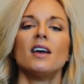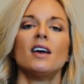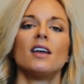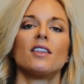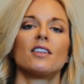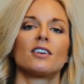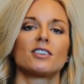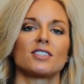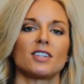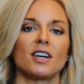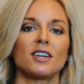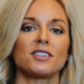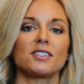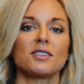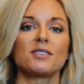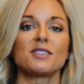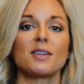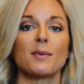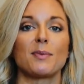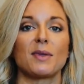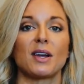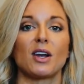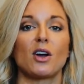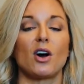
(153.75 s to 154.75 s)
There's also
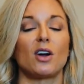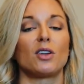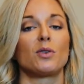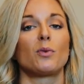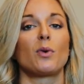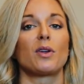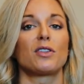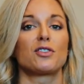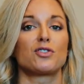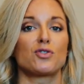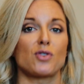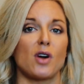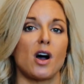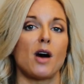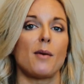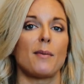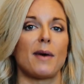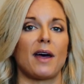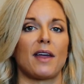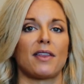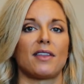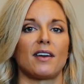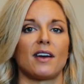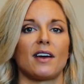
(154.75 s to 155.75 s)
something called withdrawal
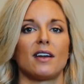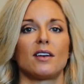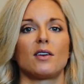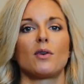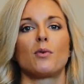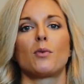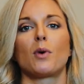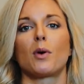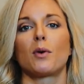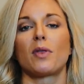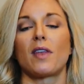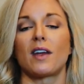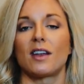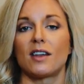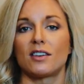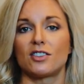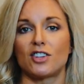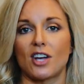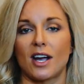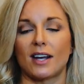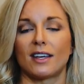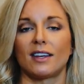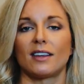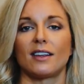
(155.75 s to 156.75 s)
method, where the
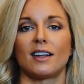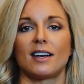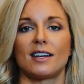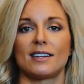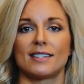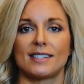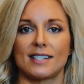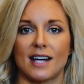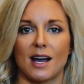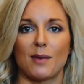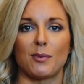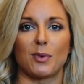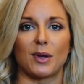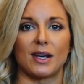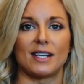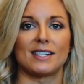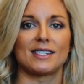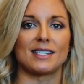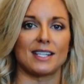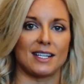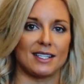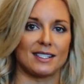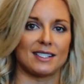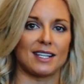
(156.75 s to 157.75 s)
ejaculate is not
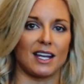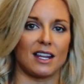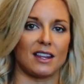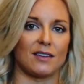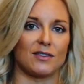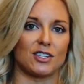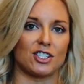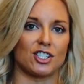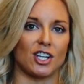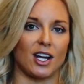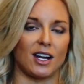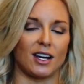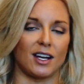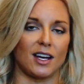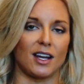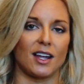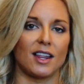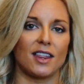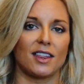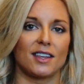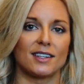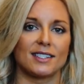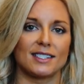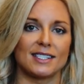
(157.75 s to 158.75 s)
placed inside the
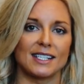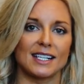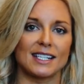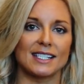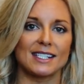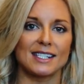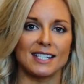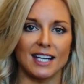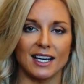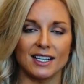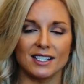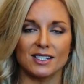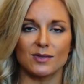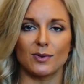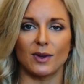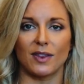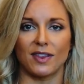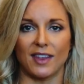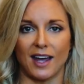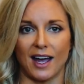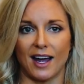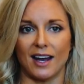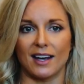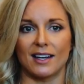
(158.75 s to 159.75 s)
vagina. The success with
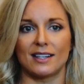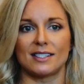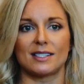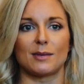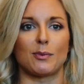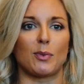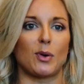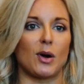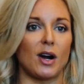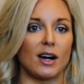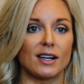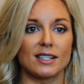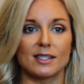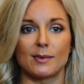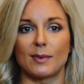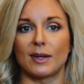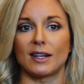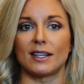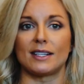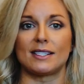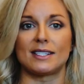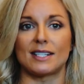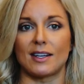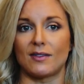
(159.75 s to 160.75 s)
that is
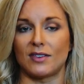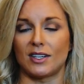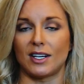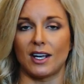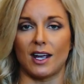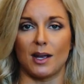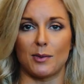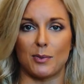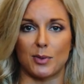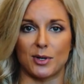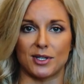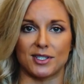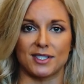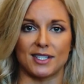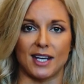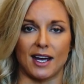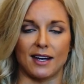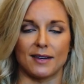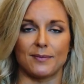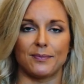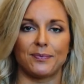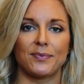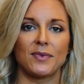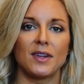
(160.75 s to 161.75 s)
approximately 78%.